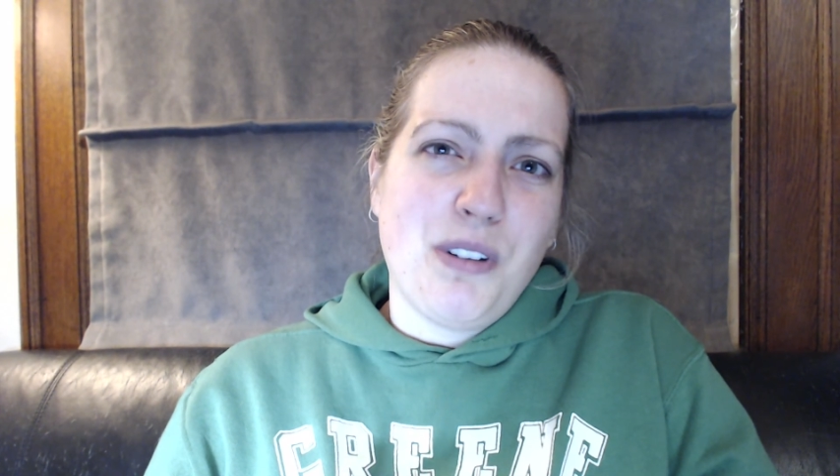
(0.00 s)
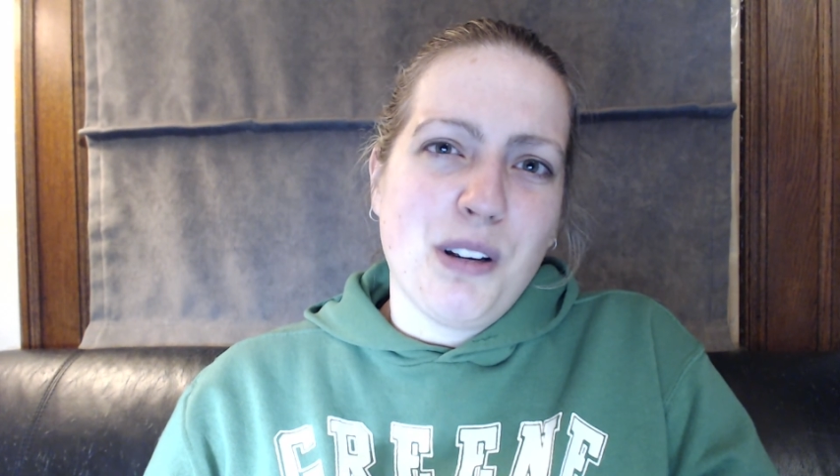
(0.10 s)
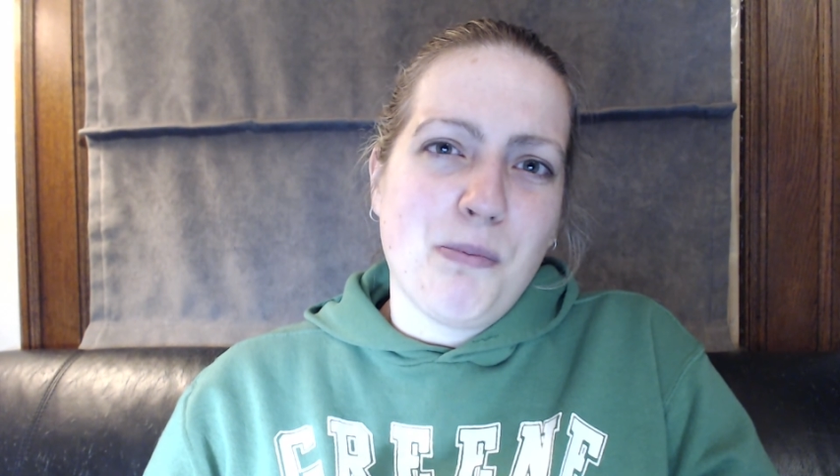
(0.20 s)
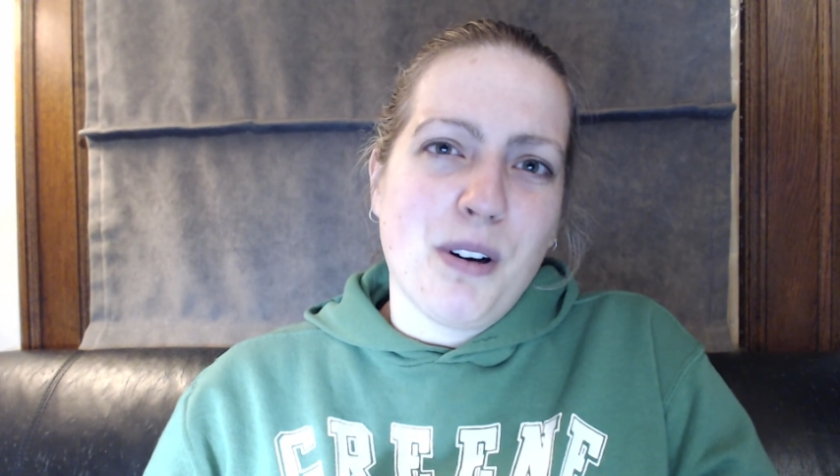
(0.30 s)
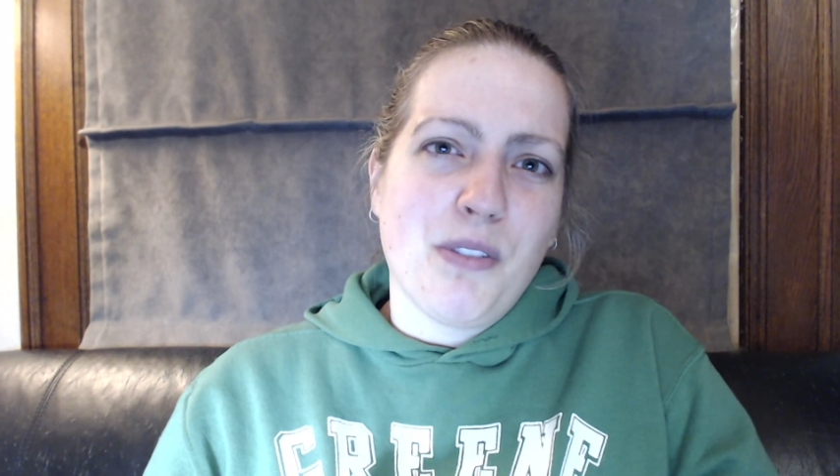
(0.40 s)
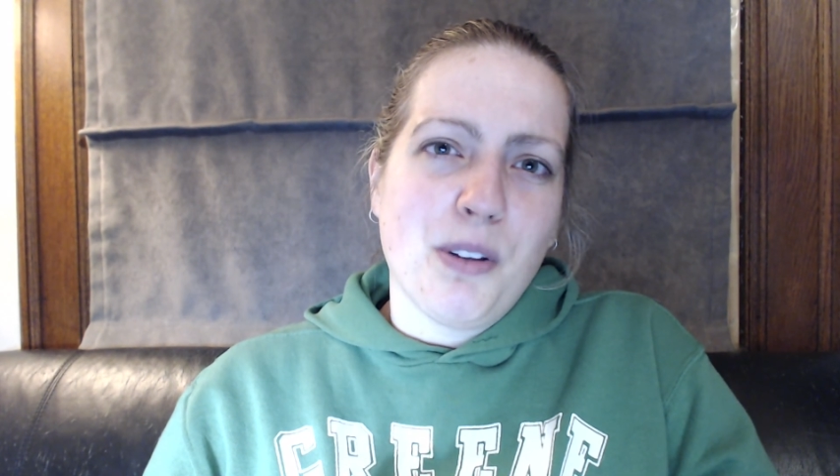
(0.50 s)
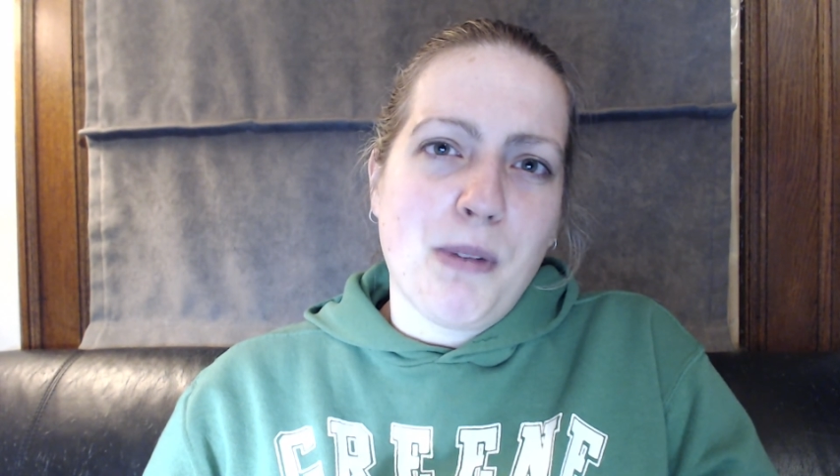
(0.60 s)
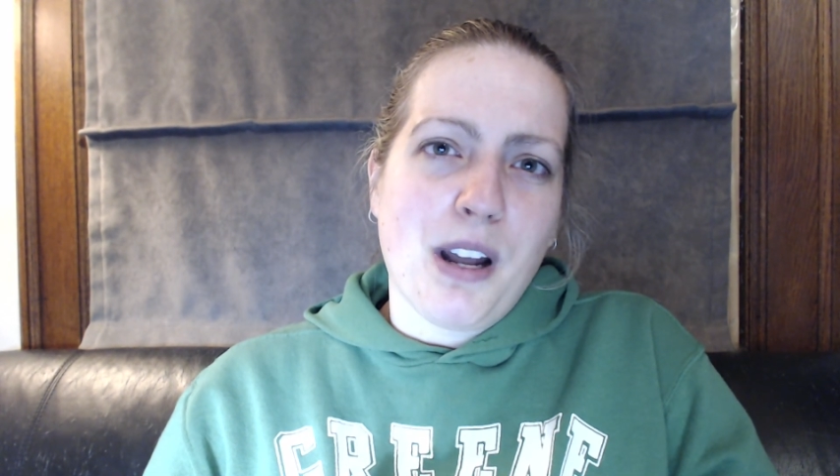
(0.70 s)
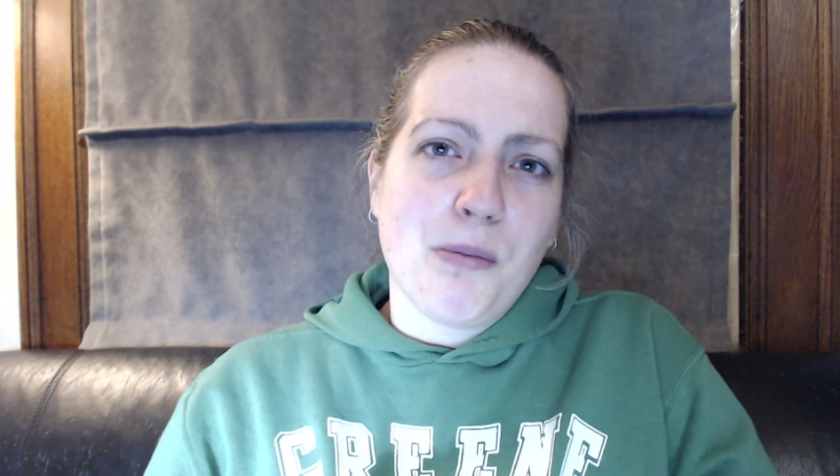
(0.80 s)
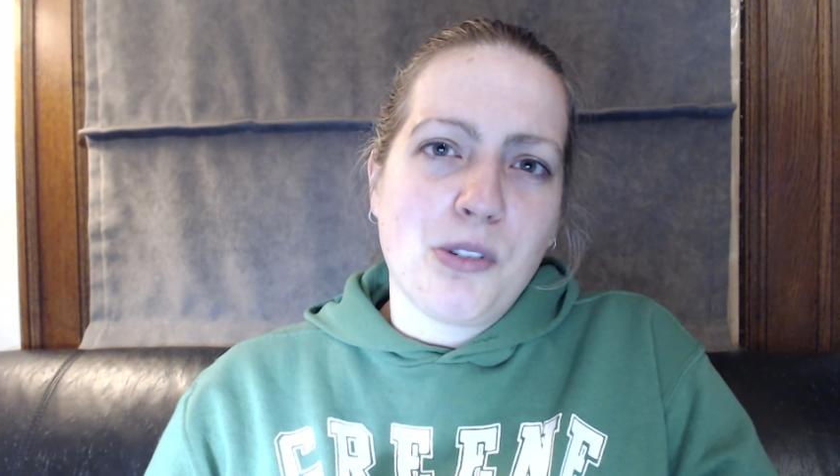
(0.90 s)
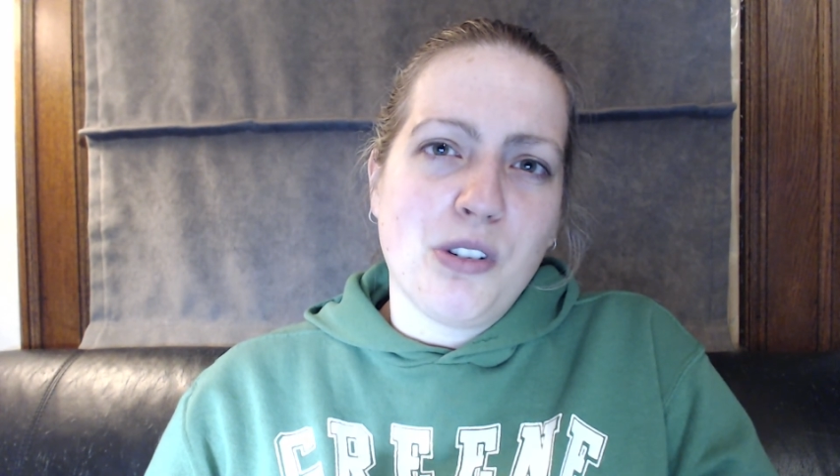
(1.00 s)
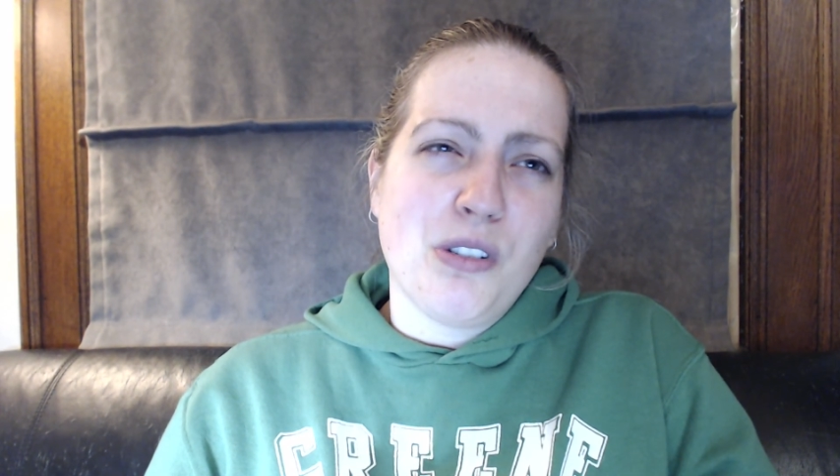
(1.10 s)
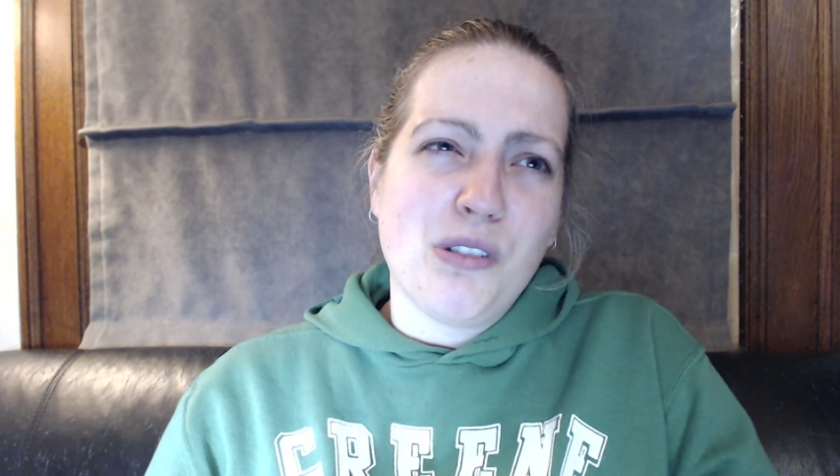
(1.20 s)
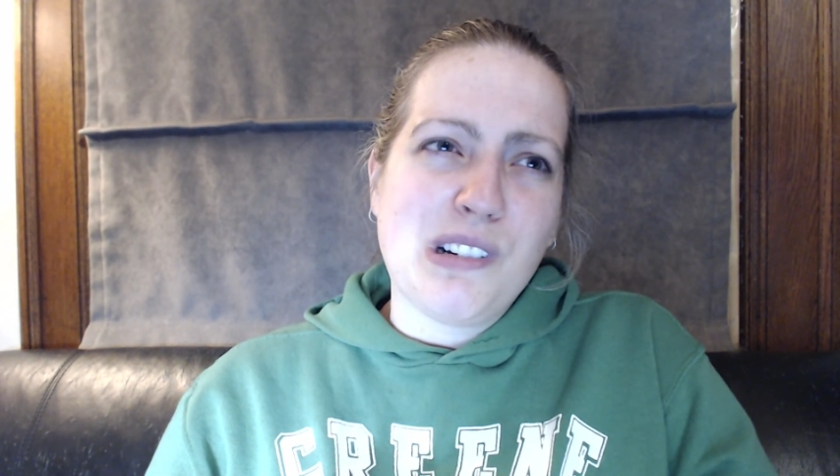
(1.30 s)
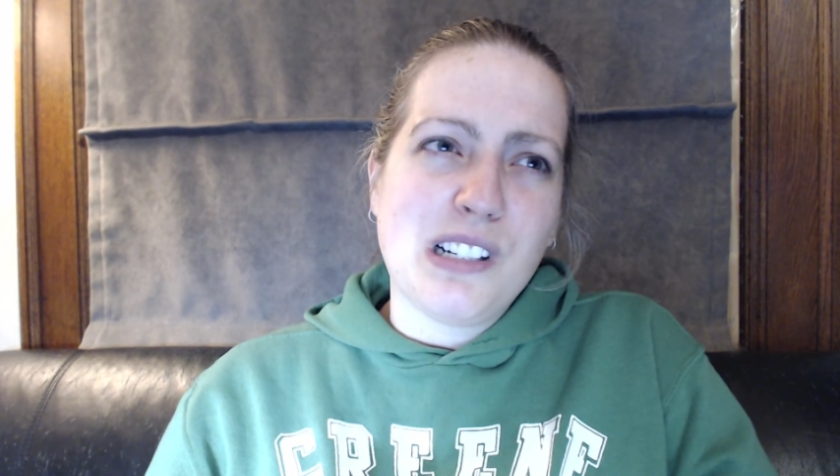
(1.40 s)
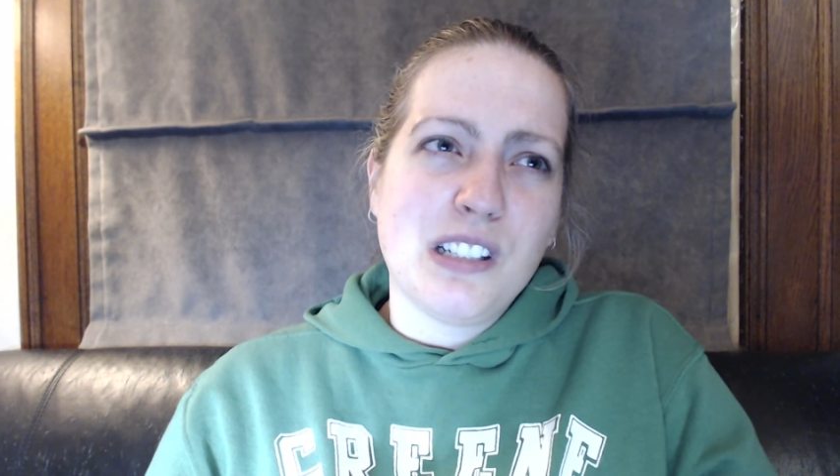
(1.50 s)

be above the bottom two.